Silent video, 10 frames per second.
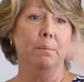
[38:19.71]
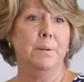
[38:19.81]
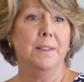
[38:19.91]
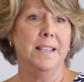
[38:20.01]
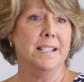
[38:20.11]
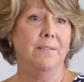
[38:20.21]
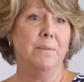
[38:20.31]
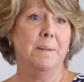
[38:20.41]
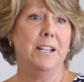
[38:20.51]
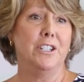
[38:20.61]
Put this
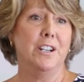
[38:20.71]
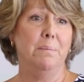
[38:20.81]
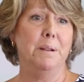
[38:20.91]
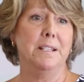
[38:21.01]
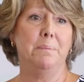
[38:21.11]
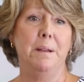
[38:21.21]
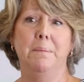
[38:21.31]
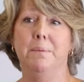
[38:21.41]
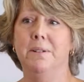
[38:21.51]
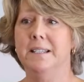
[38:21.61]
information on a piece of
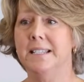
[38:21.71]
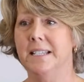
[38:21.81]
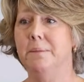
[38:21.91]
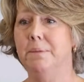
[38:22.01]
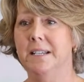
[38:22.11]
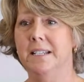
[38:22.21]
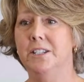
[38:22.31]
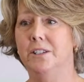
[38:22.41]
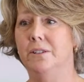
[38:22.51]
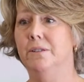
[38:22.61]
paper and slip it
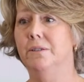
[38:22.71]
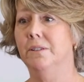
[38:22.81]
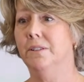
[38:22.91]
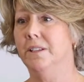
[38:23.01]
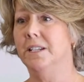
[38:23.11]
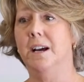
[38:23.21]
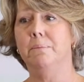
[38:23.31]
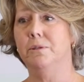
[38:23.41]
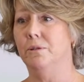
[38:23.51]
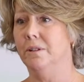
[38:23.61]
into the
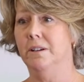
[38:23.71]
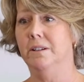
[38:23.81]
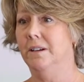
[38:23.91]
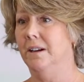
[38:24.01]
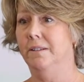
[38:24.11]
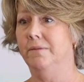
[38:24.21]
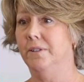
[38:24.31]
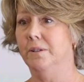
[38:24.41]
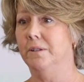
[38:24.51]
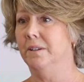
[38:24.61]
top drawer of
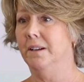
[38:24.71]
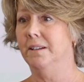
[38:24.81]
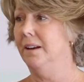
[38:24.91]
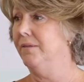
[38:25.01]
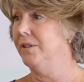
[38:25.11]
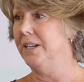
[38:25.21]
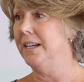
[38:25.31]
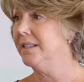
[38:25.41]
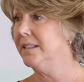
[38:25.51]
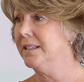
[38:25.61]
your
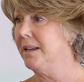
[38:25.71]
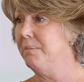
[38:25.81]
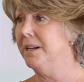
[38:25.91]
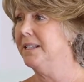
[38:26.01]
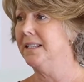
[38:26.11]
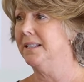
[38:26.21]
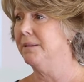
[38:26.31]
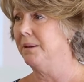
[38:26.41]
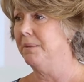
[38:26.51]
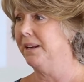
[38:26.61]
desk, someplace that
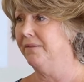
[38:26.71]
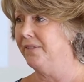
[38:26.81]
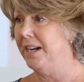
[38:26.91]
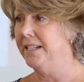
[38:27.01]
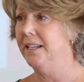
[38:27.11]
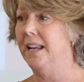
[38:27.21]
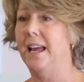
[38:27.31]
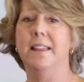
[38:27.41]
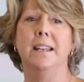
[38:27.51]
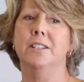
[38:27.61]
somebody can find it.
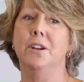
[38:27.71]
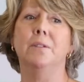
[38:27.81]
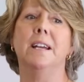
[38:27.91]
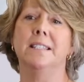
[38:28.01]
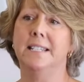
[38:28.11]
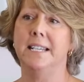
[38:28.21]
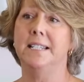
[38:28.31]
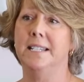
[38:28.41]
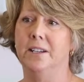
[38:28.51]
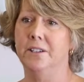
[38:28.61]
And then don't hesitate
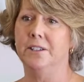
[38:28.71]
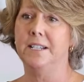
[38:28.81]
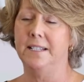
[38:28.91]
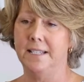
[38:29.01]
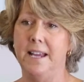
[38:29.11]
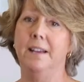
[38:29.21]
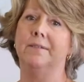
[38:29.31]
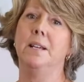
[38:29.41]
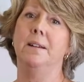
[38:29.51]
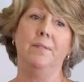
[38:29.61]
to tell your kids, hey,
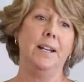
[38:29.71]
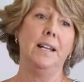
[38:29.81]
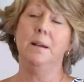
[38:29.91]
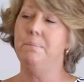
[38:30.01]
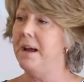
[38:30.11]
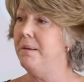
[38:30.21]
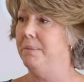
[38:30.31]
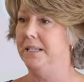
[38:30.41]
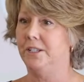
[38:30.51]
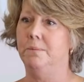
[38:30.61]
if I get hit by a
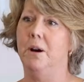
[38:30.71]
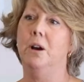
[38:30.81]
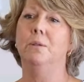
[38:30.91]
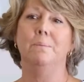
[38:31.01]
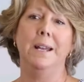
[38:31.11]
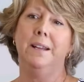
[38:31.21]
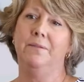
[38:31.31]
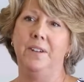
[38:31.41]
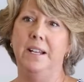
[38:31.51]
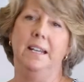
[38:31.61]
bus tomorrow, make it
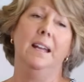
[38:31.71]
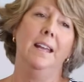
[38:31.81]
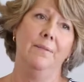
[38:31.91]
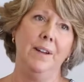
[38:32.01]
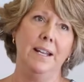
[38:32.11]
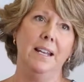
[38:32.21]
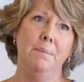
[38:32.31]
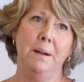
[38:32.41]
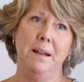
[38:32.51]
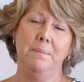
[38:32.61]
funny. If I get
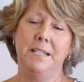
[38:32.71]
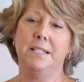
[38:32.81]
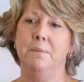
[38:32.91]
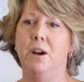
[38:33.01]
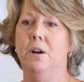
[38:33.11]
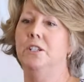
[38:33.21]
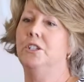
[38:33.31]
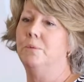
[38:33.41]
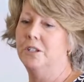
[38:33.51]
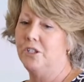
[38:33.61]
hit by a bus tomorrow, I
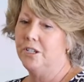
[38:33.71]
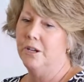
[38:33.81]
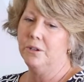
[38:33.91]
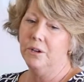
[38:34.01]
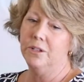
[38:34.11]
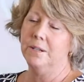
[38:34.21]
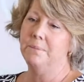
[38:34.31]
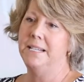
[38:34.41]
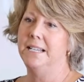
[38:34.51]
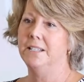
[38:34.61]
just want you to know, go look in
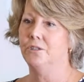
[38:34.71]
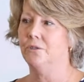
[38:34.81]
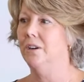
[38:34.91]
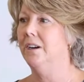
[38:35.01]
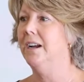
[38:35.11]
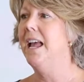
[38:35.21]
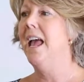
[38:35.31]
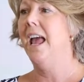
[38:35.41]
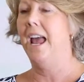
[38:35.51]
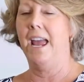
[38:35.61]
my desk drawer,
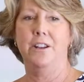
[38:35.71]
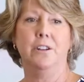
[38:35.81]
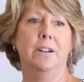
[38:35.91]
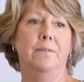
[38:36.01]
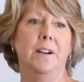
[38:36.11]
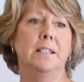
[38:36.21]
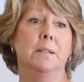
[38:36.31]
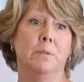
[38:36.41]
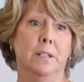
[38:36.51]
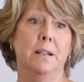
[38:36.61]
and you're going to find
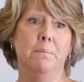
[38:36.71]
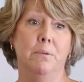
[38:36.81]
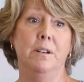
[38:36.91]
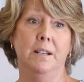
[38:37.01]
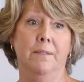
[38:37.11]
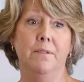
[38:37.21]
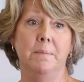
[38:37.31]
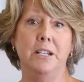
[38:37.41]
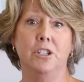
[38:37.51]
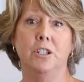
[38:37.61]
some really important
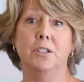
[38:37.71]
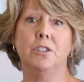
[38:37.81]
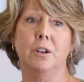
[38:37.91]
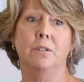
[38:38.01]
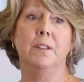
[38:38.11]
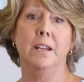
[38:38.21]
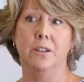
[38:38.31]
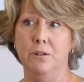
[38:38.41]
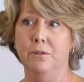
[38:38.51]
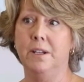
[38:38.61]
information so that
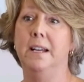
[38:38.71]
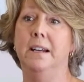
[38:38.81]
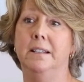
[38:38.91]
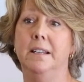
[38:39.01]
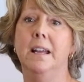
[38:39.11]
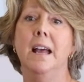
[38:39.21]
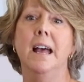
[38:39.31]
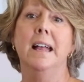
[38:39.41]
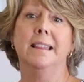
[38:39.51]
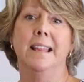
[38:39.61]
you can
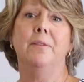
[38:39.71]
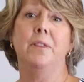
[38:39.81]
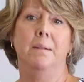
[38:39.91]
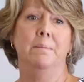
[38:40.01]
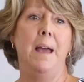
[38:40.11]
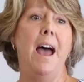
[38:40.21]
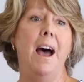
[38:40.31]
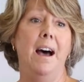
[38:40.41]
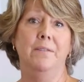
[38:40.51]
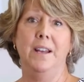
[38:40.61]
let them
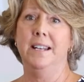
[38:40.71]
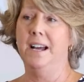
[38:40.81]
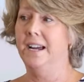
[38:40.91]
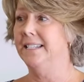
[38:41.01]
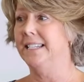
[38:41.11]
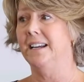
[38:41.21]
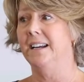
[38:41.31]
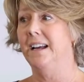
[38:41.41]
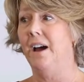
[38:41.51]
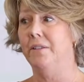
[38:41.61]
have an
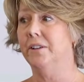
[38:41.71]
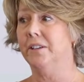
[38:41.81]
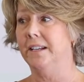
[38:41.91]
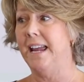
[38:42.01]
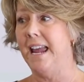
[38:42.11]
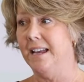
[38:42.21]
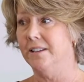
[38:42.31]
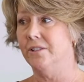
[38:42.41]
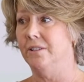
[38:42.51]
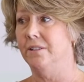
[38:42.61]
idea how they're going to
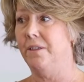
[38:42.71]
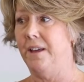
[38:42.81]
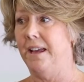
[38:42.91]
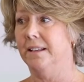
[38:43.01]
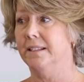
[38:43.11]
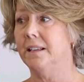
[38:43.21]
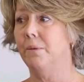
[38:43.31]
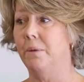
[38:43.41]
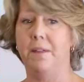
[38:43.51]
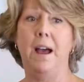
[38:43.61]
handle things
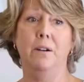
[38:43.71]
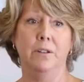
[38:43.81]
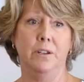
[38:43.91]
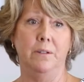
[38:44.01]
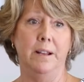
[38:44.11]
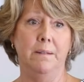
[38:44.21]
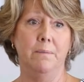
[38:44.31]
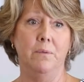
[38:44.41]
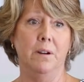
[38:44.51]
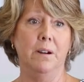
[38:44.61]
without you
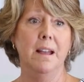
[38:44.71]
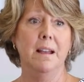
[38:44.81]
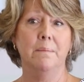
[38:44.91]
anymore.